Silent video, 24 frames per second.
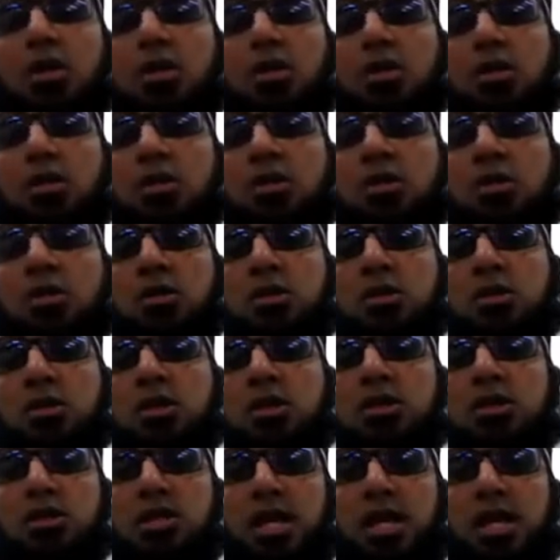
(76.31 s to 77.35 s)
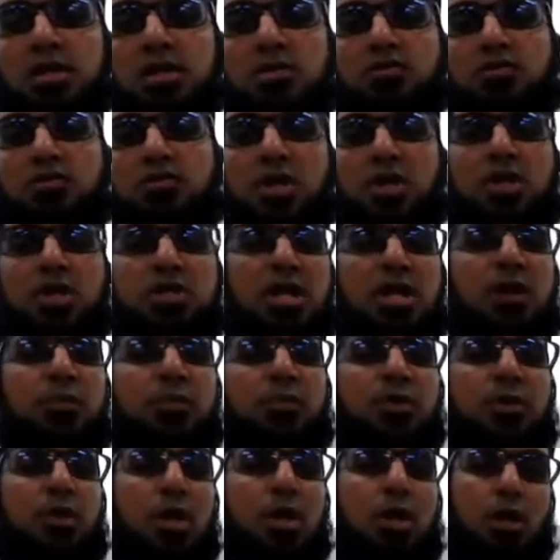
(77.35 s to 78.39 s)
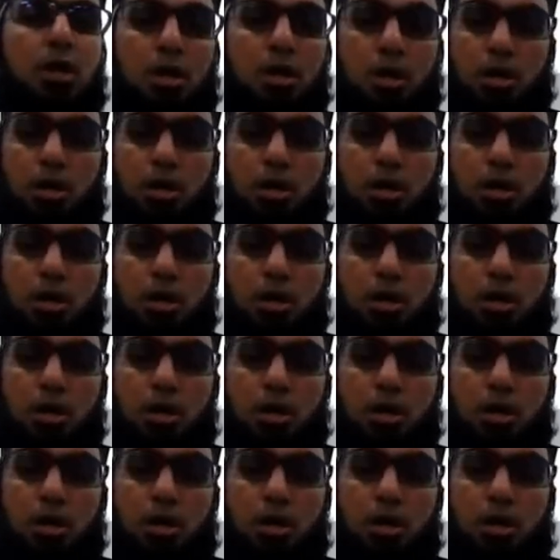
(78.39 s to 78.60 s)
In this case, for example,